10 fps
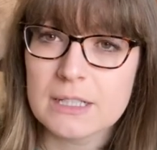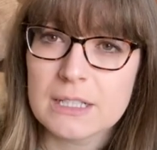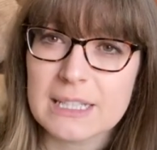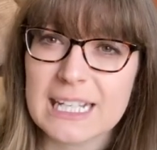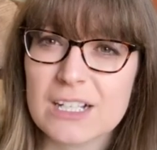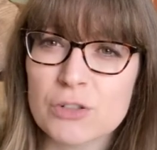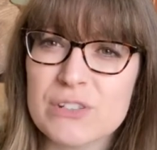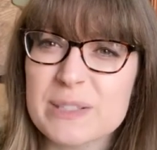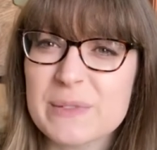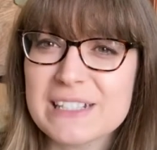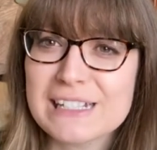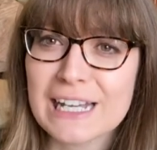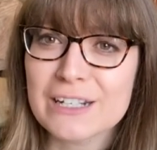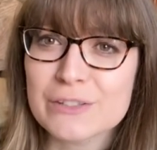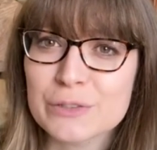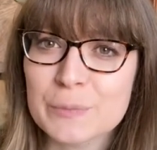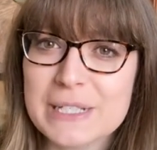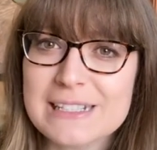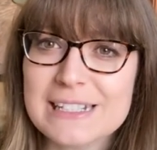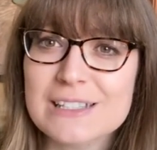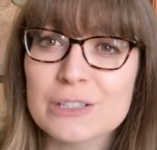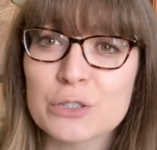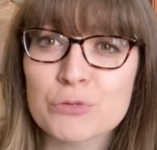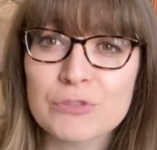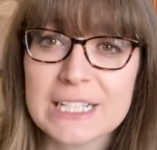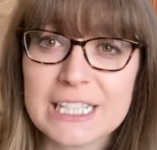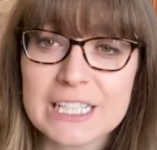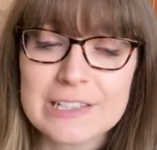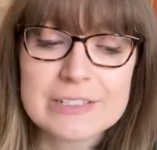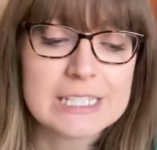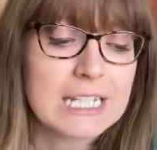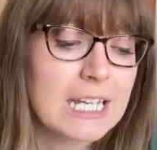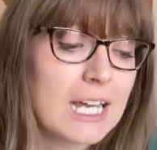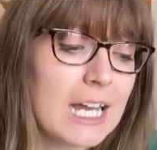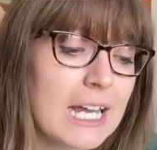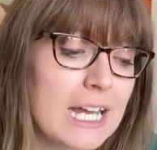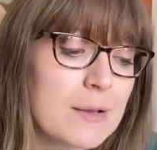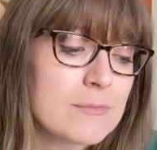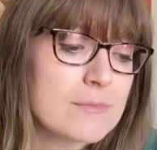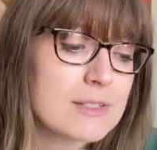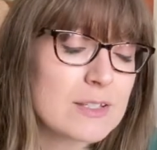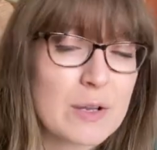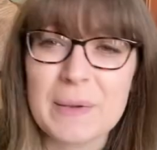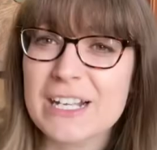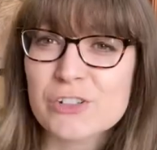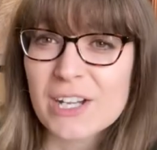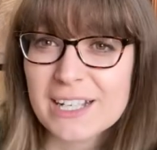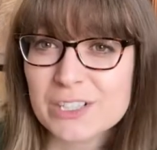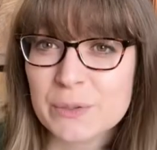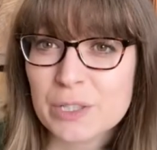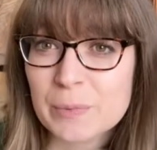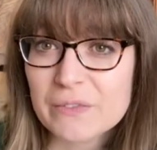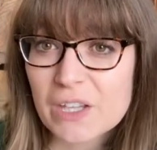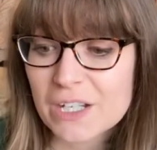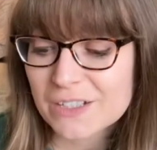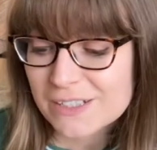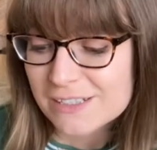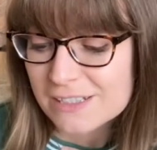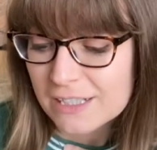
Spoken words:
like Christmassy dinosaur pieces that look really cute, so I might try and do a couple of those.